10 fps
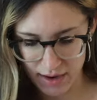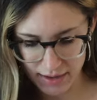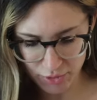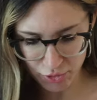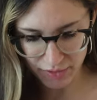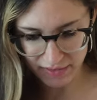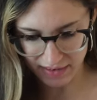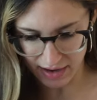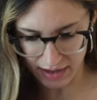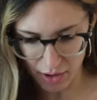
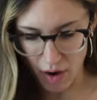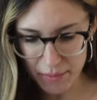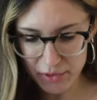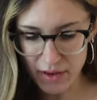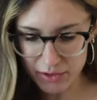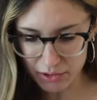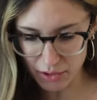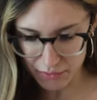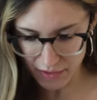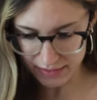Interesting. Ryan presents her
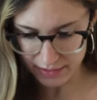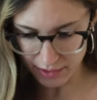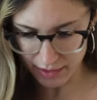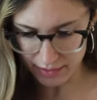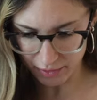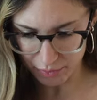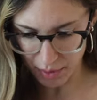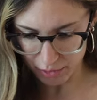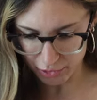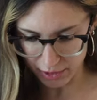lo-fi series of
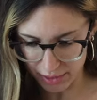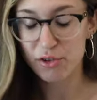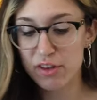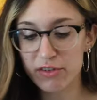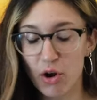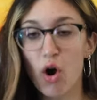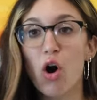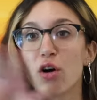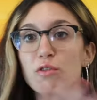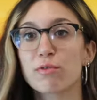poetry. So these are
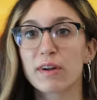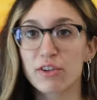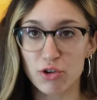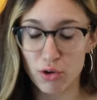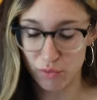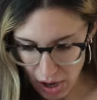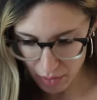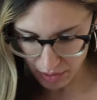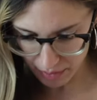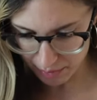all original
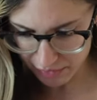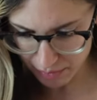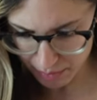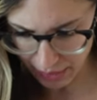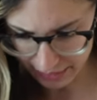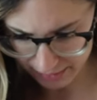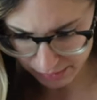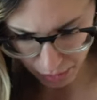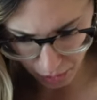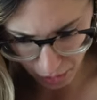poems by this
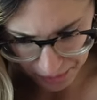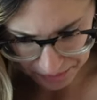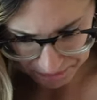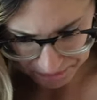girl.